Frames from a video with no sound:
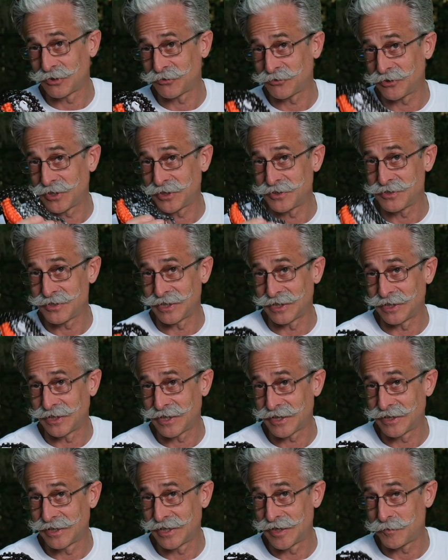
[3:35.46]
falling, you could
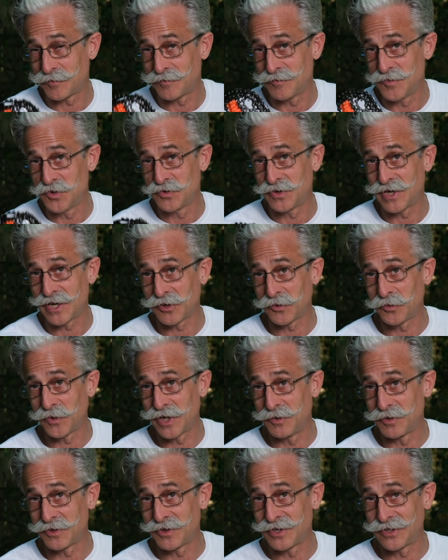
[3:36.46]
cut it up and move it out of the way
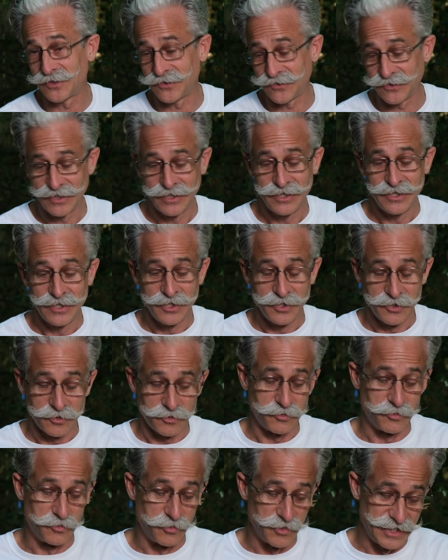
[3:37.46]
with this.
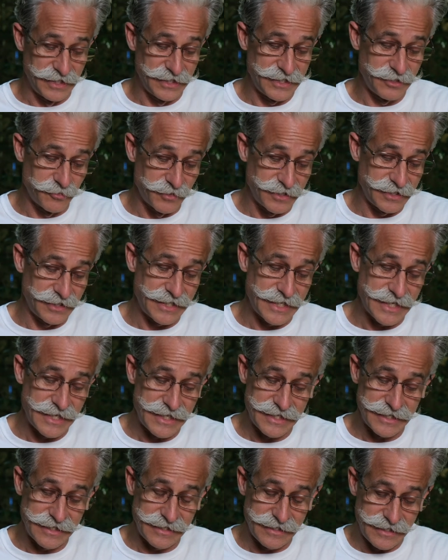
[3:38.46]
Really, really
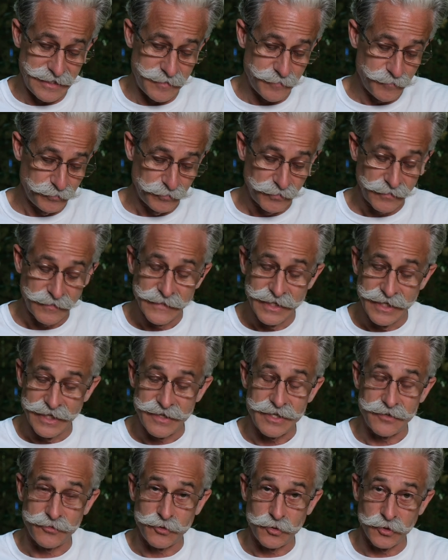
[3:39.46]
handy. And
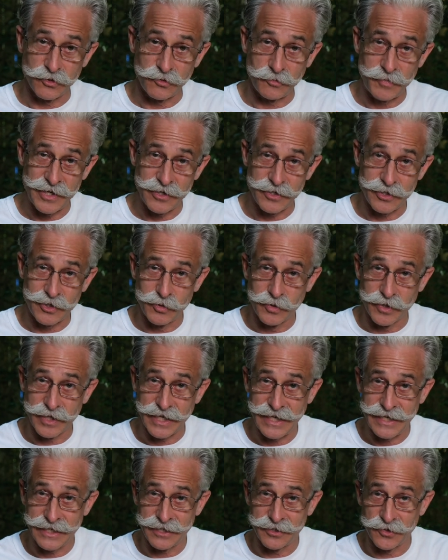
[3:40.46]
then of course paracord
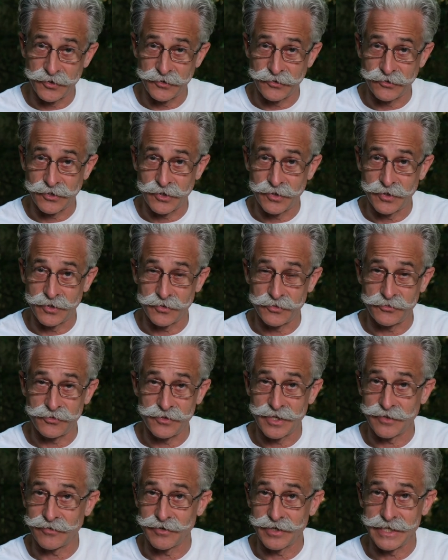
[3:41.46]
handles, so if you
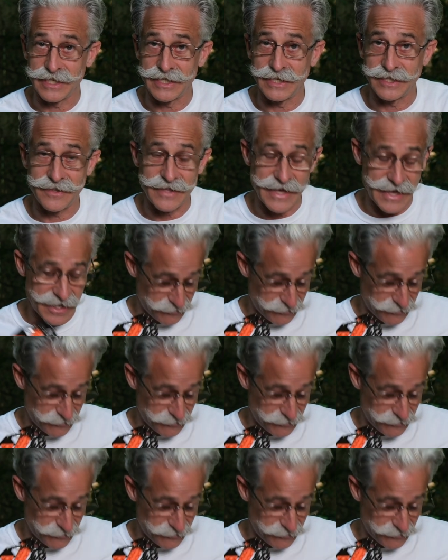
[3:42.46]
ever needed that